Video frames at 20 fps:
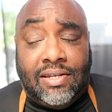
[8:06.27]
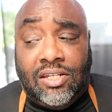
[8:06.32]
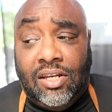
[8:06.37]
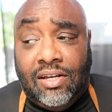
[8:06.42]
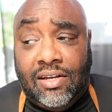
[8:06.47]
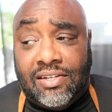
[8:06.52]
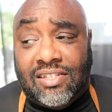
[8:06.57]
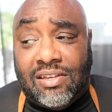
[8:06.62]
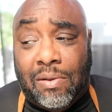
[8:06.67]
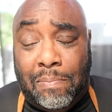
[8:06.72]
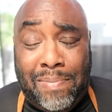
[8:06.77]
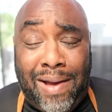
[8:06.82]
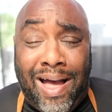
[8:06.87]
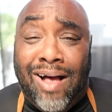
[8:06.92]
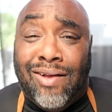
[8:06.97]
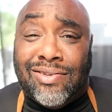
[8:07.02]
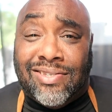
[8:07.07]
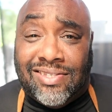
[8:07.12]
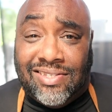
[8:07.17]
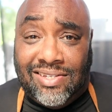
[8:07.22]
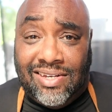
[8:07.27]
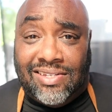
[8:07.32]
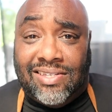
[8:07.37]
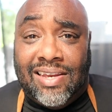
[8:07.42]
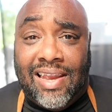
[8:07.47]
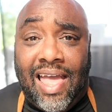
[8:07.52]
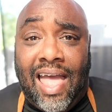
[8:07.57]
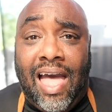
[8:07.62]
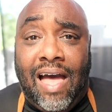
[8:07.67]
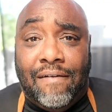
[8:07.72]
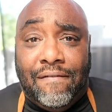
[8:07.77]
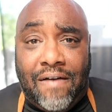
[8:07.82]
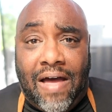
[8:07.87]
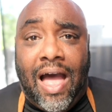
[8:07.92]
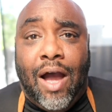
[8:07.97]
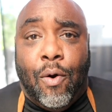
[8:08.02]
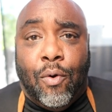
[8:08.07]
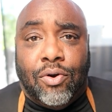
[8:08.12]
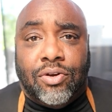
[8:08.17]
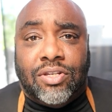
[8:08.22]
it took us about six and a half
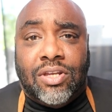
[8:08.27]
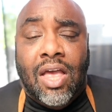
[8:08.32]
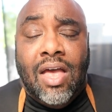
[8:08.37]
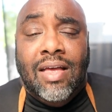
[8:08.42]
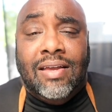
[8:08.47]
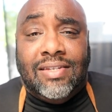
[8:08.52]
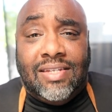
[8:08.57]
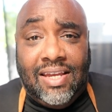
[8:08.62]
hours